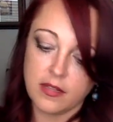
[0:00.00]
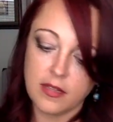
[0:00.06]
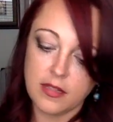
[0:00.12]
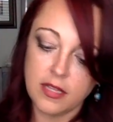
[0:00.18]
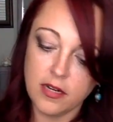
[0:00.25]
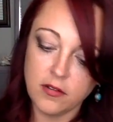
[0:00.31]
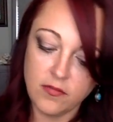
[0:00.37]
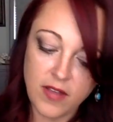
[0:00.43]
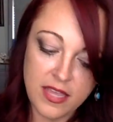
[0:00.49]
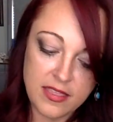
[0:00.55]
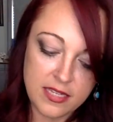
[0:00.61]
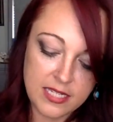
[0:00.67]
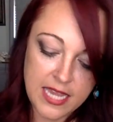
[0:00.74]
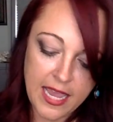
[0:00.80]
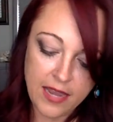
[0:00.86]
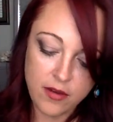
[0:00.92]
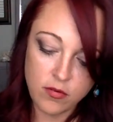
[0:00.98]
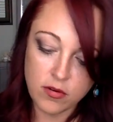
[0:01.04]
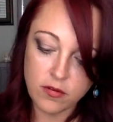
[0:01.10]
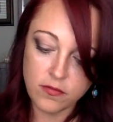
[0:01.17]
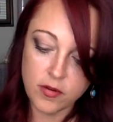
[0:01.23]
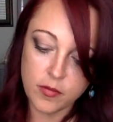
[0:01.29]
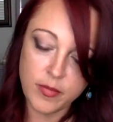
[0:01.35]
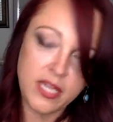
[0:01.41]
Clarify the tower
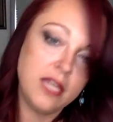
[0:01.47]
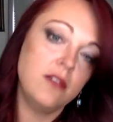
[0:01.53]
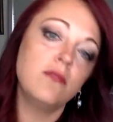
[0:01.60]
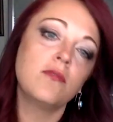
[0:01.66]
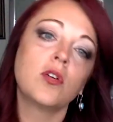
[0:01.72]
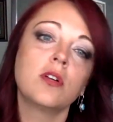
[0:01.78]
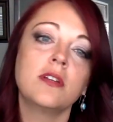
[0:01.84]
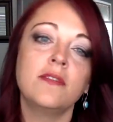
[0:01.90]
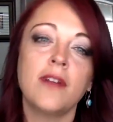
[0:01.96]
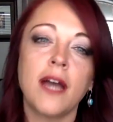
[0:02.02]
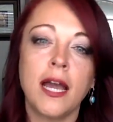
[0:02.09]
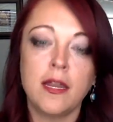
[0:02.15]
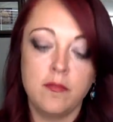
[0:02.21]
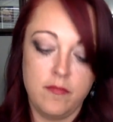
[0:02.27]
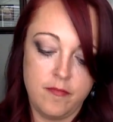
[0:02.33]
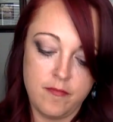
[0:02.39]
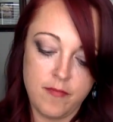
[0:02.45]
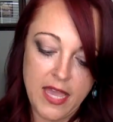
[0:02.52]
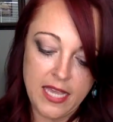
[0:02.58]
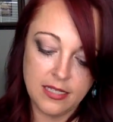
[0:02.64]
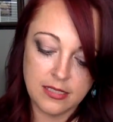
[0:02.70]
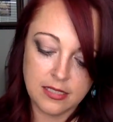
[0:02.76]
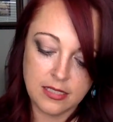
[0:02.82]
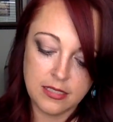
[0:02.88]
for me for divine
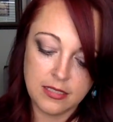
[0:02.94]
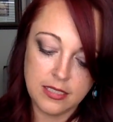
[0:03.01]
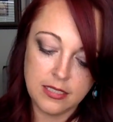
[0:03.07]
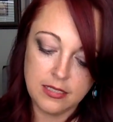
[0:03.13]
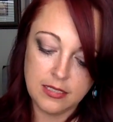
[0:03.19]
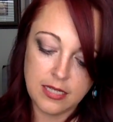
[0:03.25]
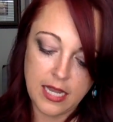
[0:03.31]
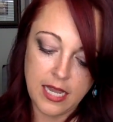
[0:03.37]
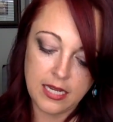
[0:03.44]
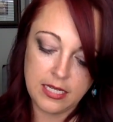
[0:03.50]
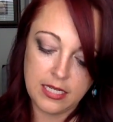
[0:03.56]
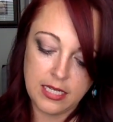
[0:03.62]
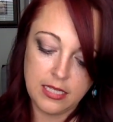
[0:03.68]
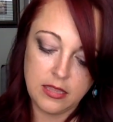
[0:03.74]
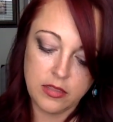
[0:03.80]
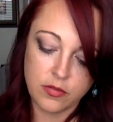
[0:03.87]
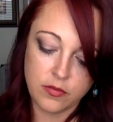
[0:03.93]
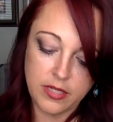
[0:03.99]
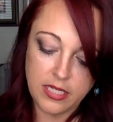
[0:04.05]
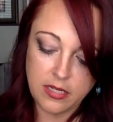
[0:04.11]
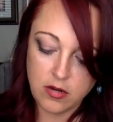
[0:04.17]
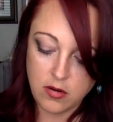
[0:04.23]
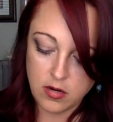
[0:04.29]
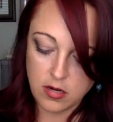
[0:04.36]
masculine. I need 3
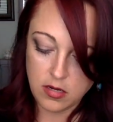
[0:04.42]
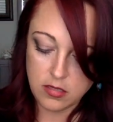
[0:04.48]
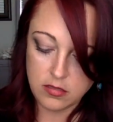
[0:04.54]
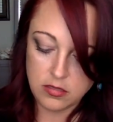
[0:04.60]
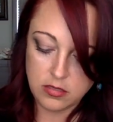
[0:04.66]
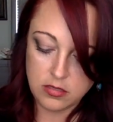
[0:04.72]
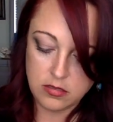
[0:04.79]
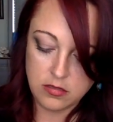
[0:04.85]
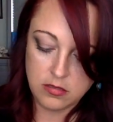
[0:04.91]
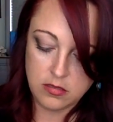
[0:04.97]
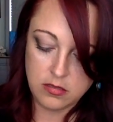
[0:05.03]
cards.